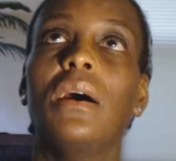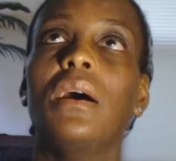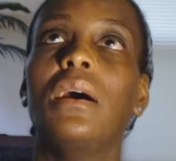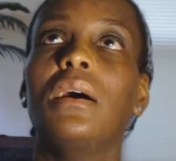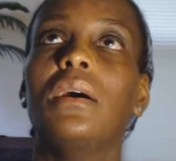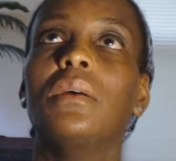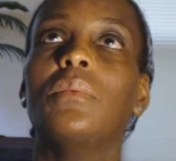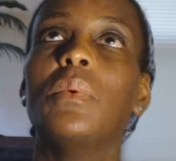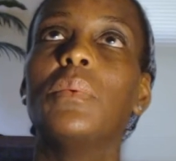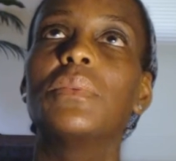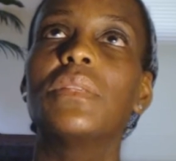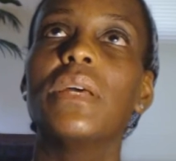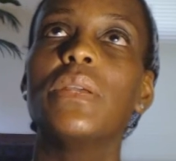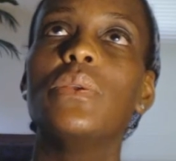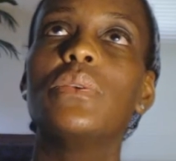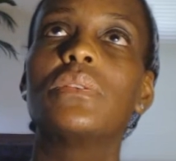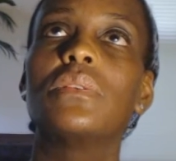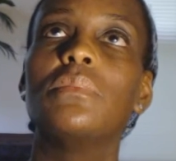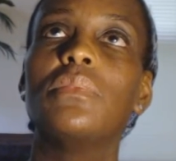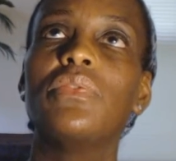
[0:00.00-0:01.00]
What was I
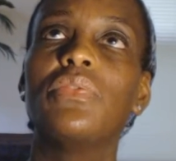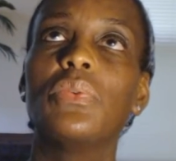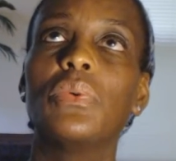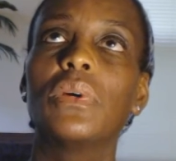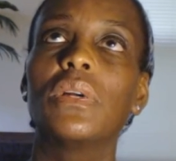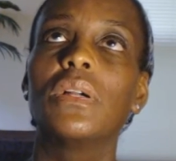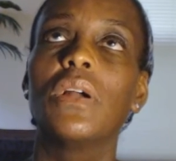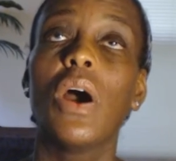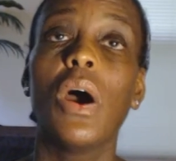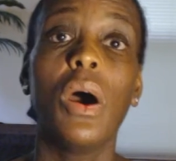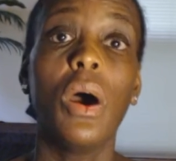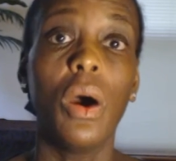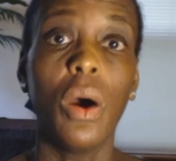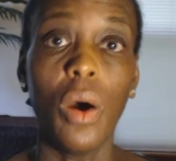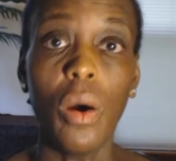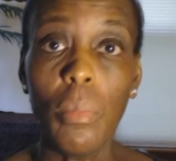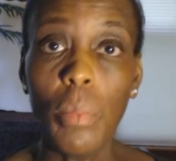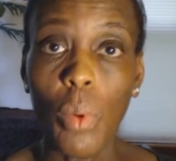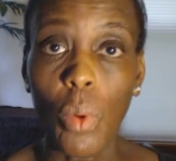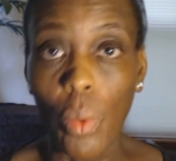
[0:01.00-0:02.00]
using before?
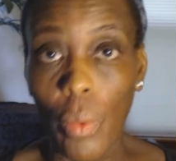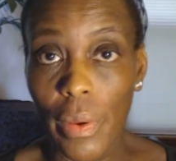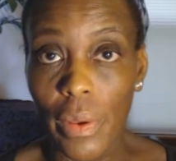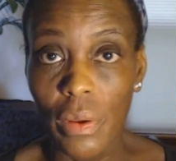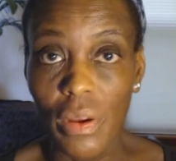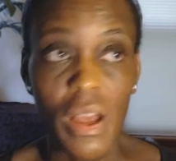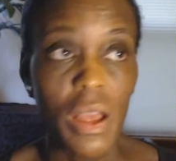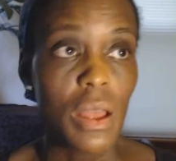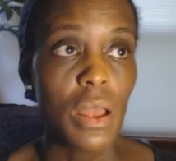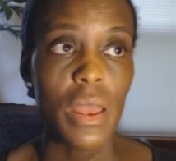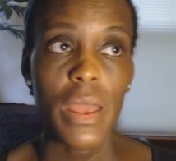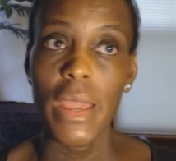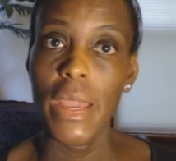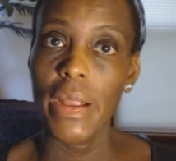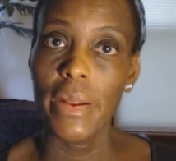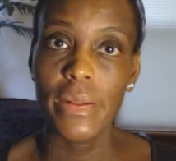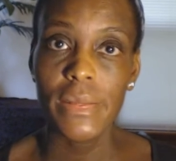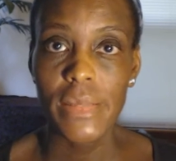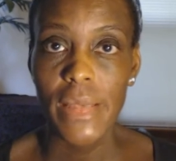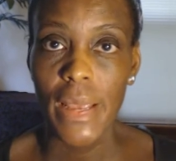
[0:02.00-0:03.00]
Jojoba oil
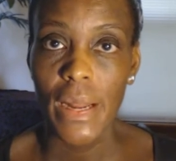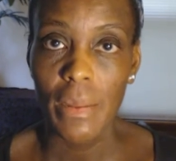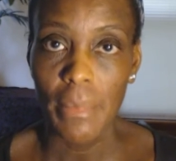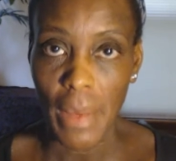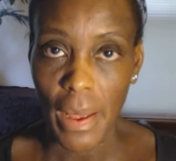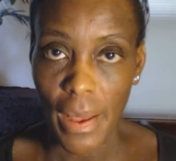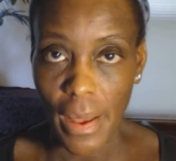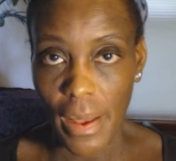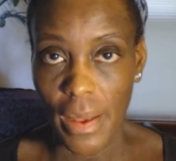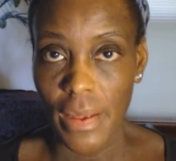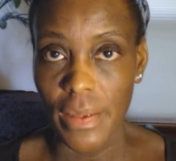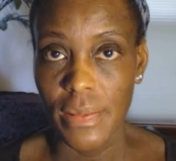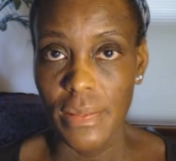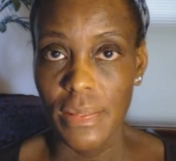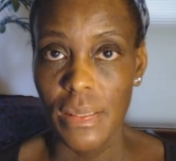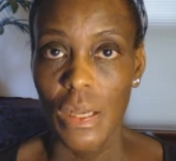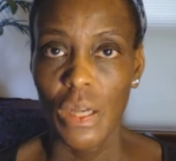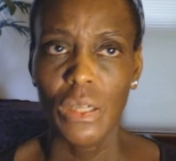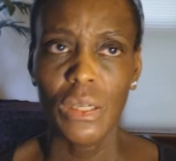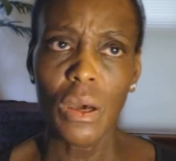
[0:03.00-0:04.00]
irritated my
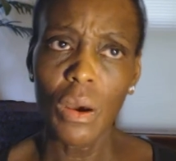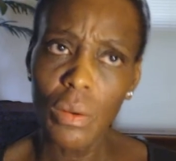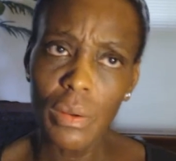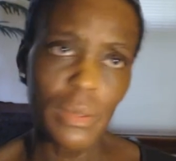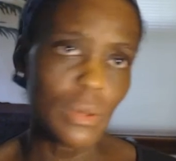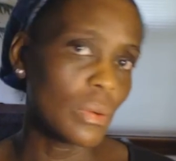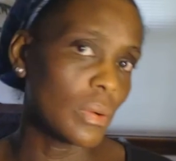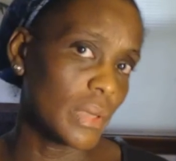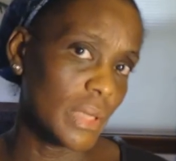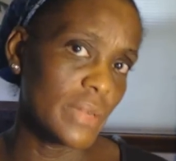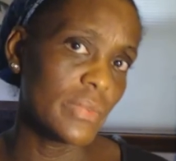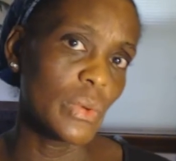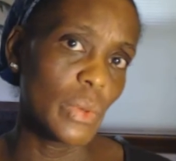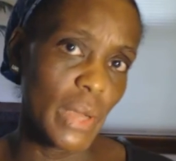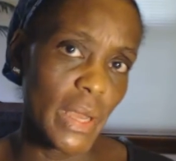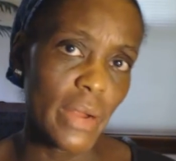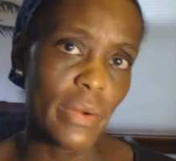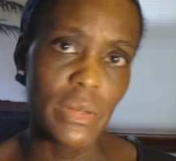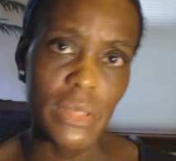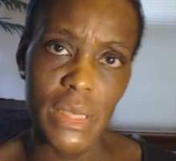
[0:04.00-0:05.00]
eyes. Coconut oil even
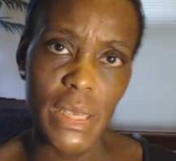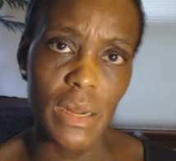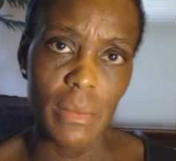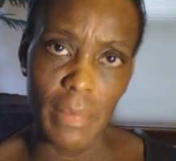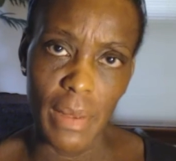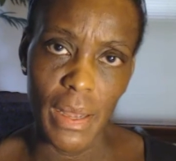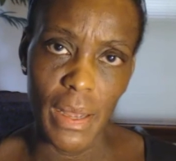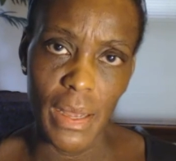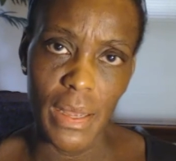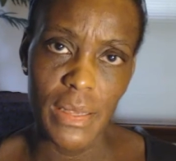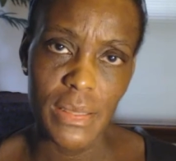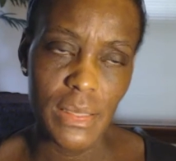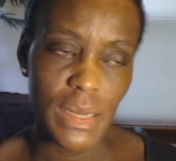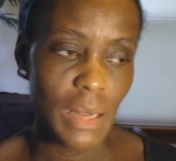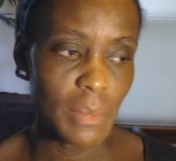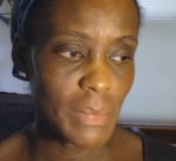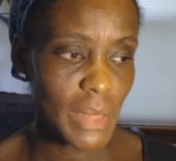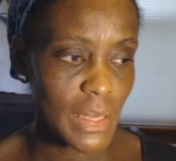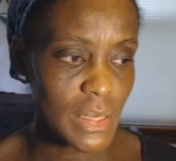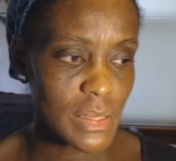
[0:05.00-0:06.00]
irritated my eyes. And
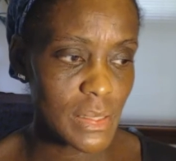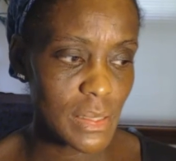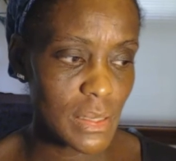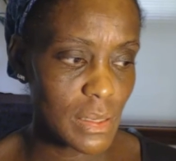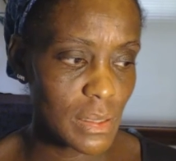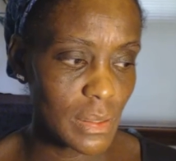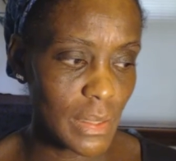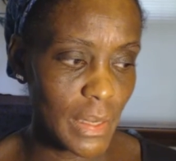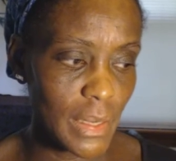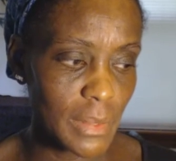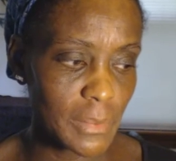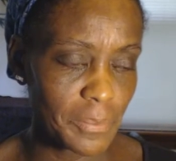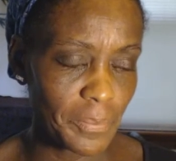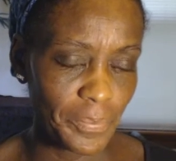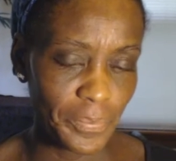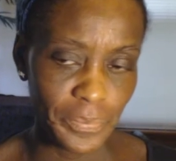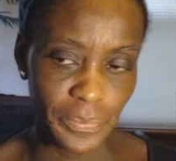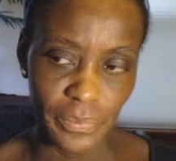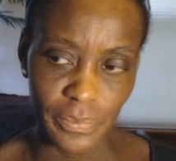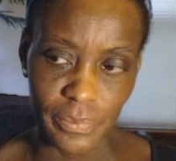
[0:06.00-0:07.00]
I'm like sitting here like,
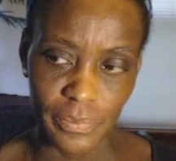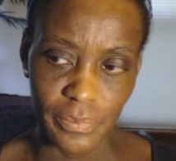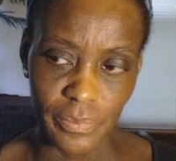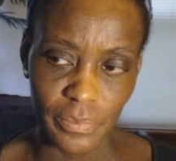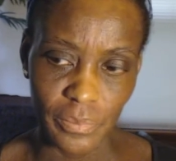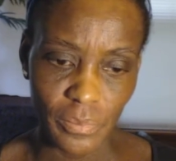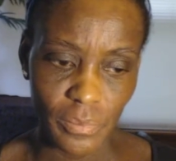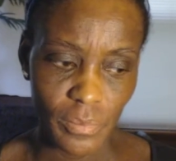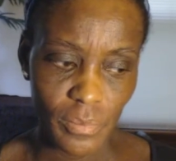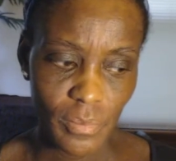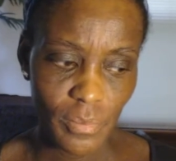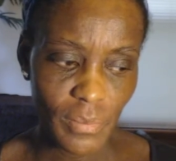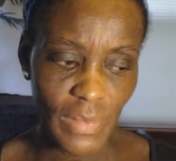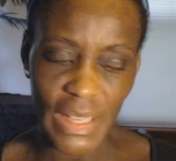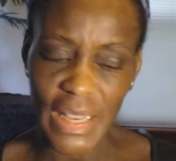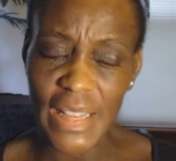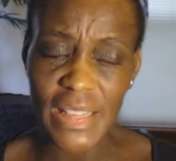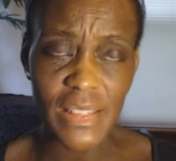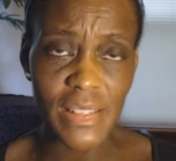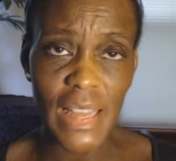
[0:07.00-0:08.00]

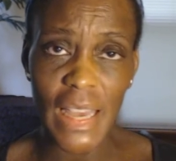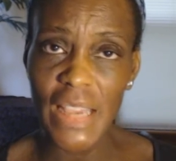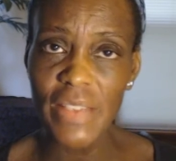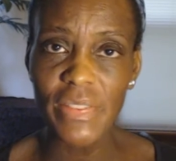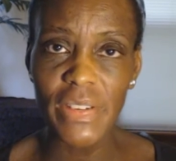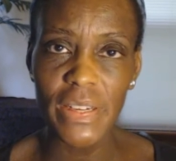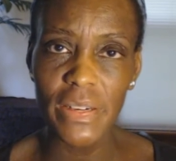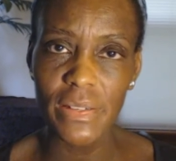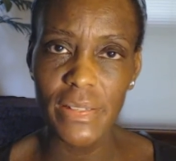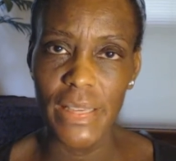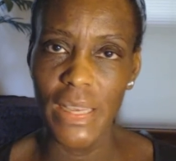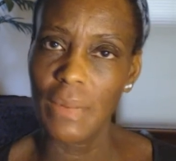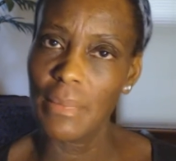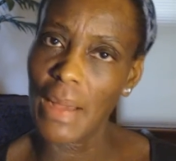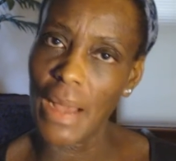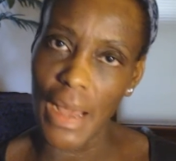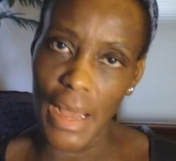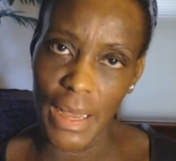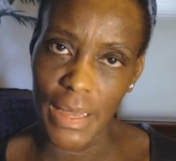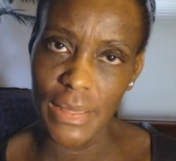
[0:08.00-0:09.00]
it's not even irritating
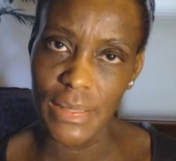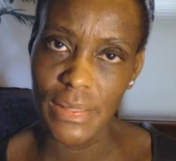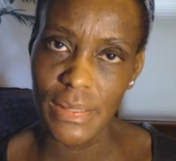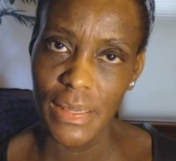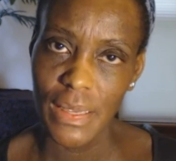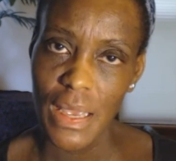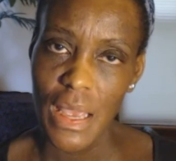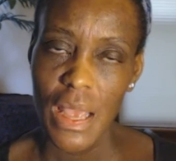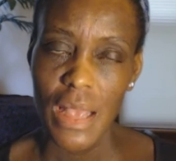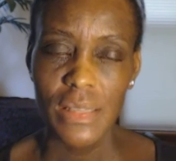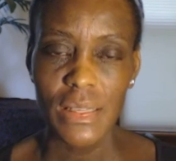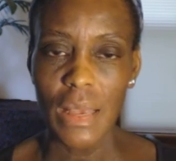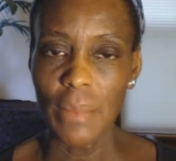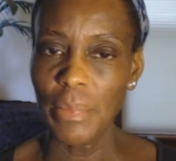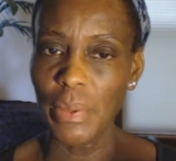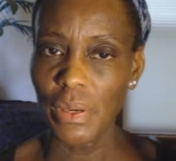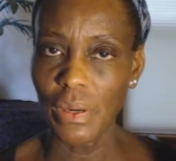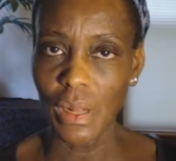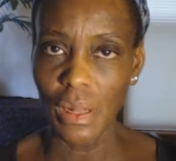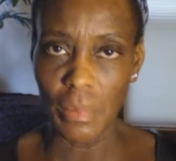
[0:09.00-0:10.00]
my eyes. So I
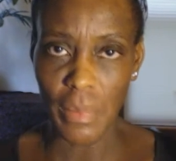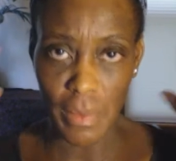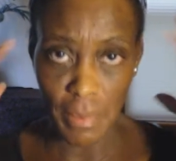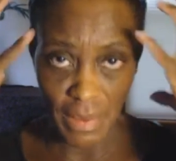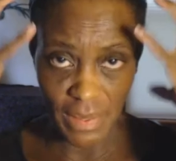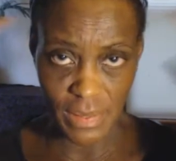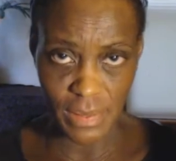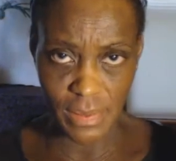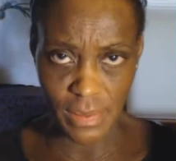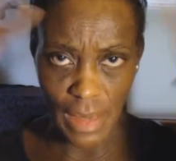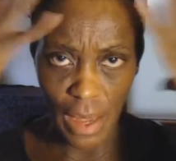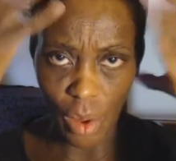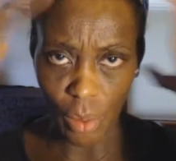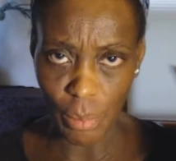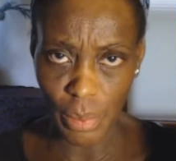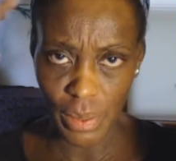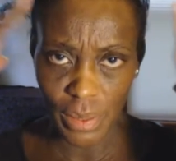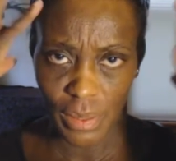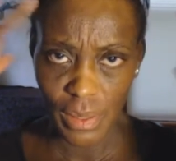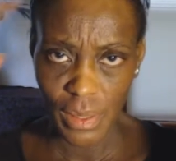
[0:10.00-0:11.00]
put it all in my scalp.